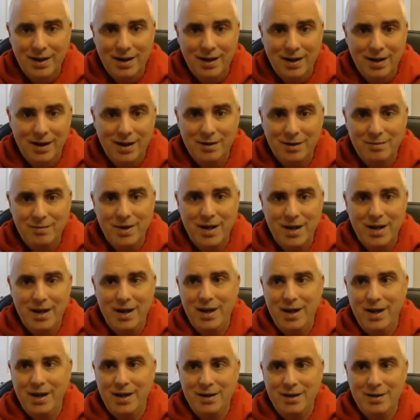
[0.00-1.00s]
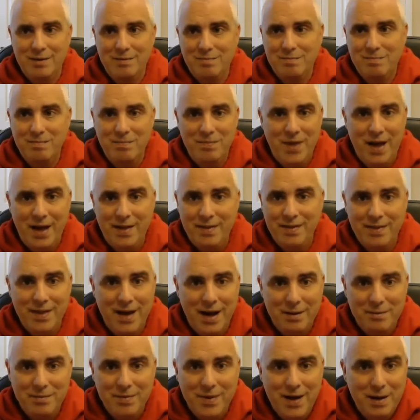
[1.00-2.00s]
Um, and that,
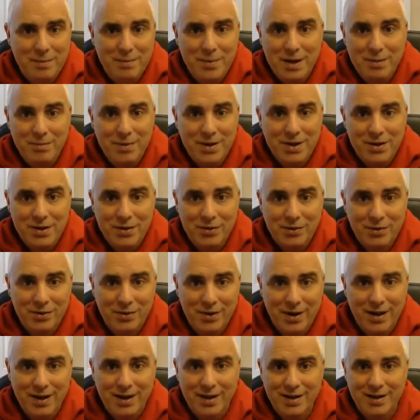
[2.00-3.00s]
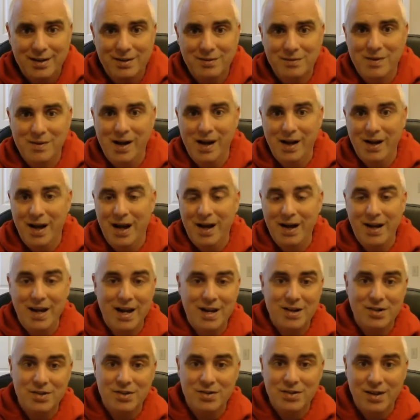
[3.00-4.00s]
that, that may be you. And
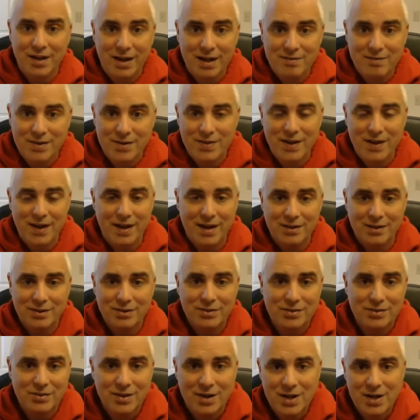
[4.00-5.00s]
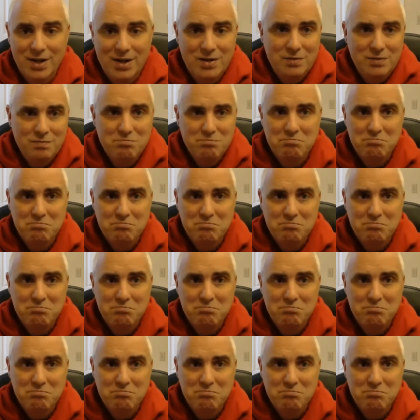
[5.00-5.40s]
again, just like everything else,